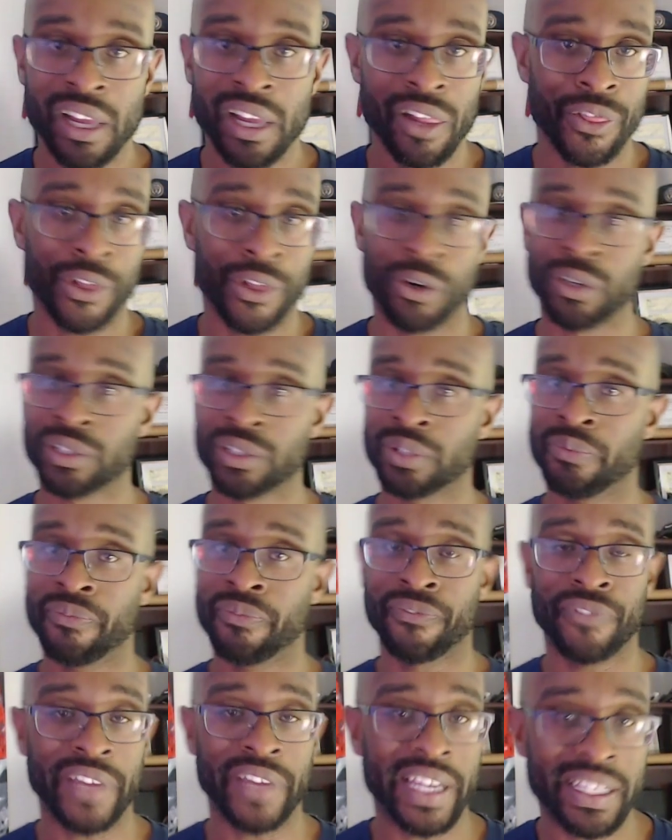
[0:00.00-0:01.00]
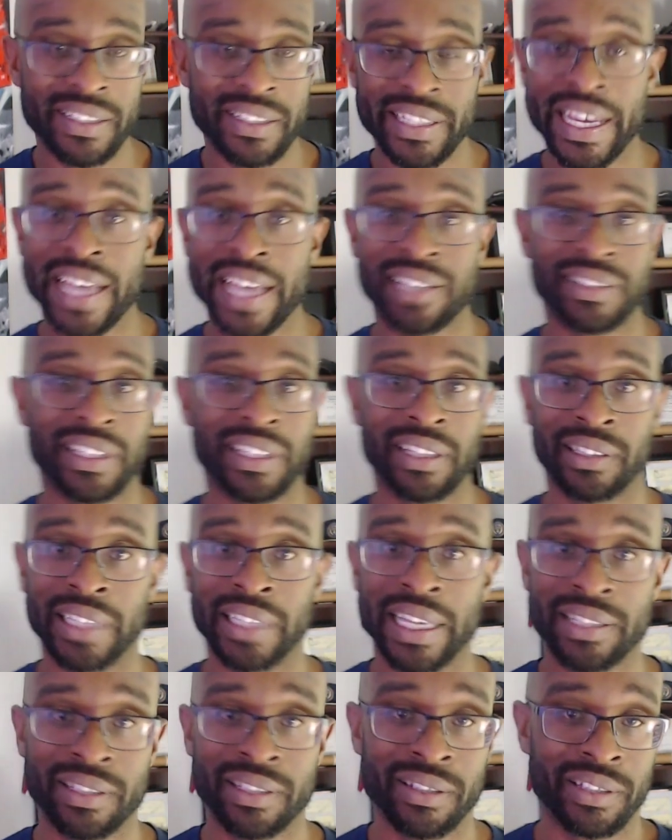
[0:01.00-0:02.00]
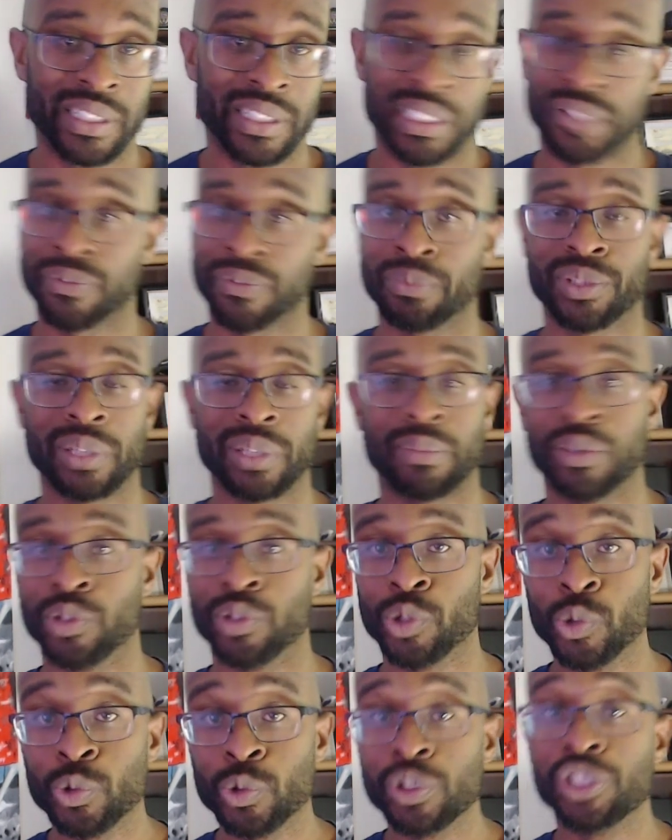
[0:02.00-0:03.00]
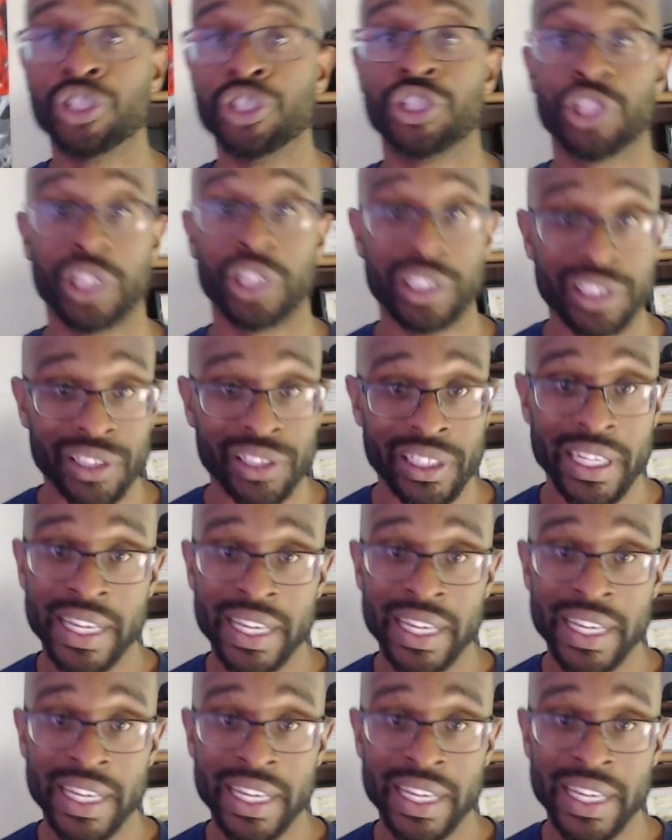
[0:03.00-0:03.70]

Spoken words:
There are some fantastic lessons, and it's from someone who just